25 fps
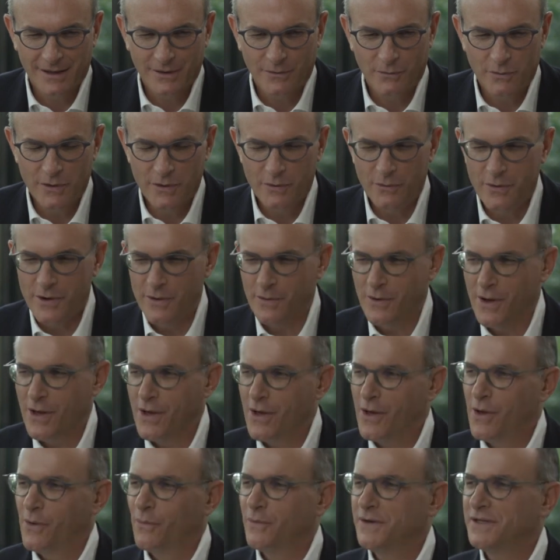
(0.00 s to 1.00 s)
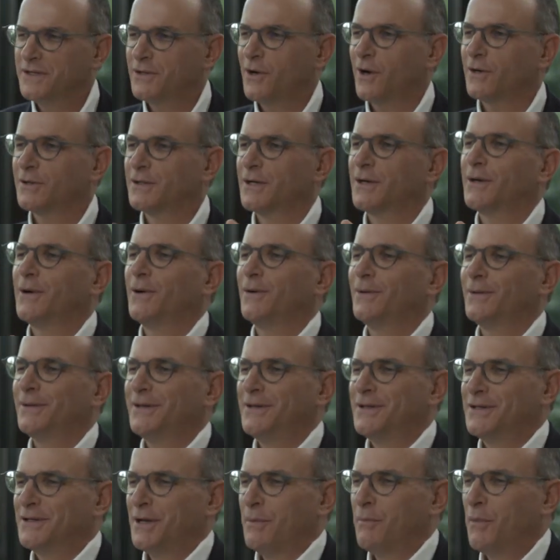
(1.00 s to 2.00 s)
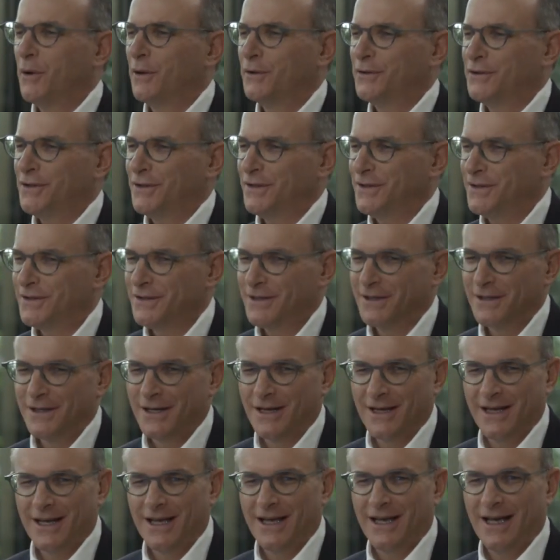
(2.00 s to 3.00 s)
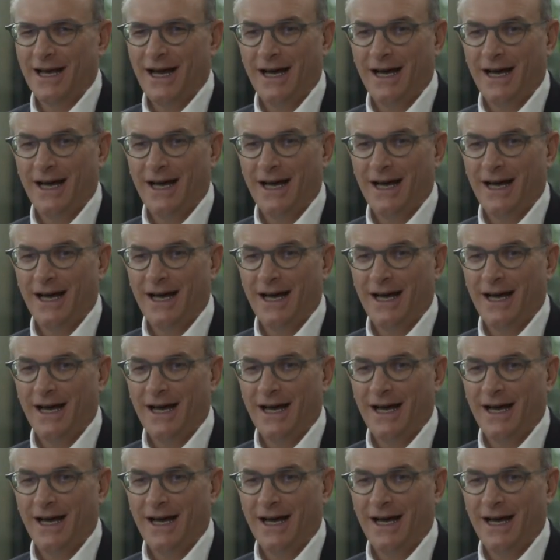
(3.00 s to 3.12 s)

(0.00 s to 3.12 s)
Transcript: We start to call this emergence. Yeah.